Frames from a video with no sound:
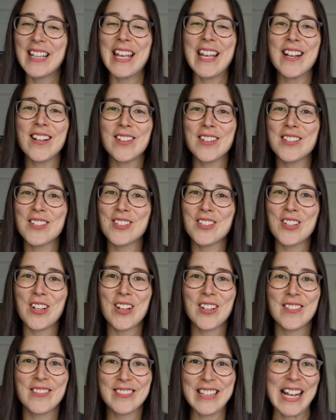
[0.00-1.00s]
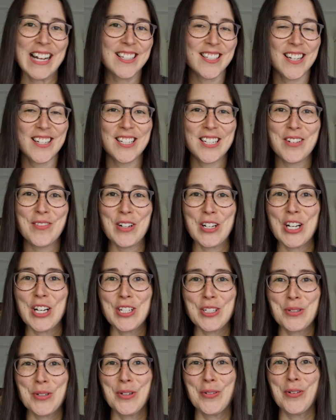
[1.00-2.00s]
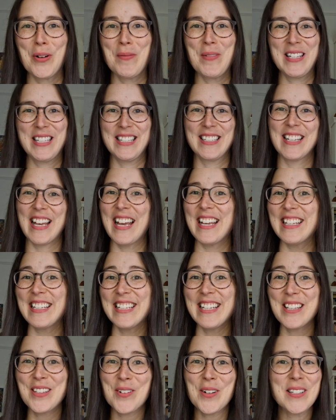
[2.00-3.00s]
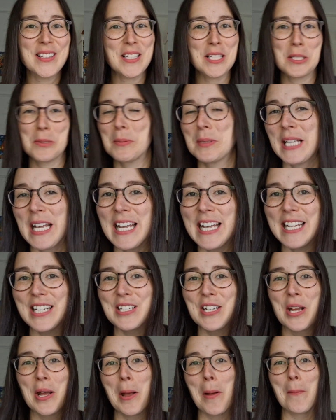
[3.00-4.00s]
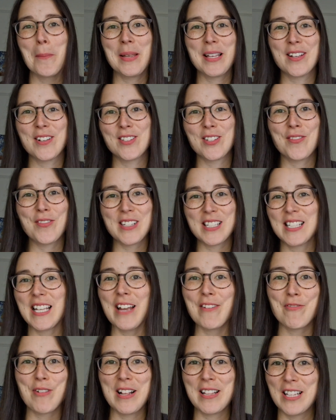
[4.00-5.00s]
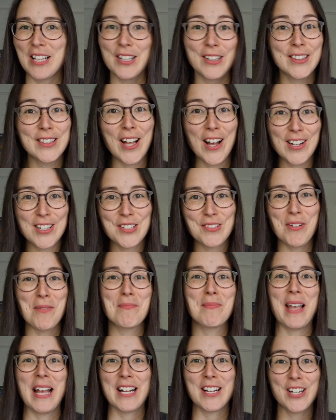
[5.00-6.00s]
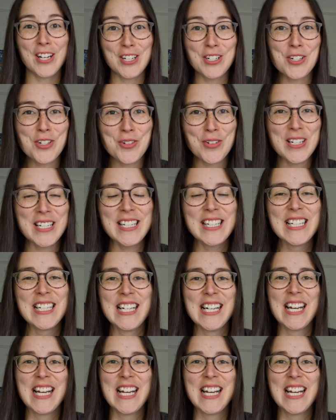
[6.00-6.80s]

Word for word: England's not that exciting of a country for me to get either at this stage, because obviously I've read lots from that country.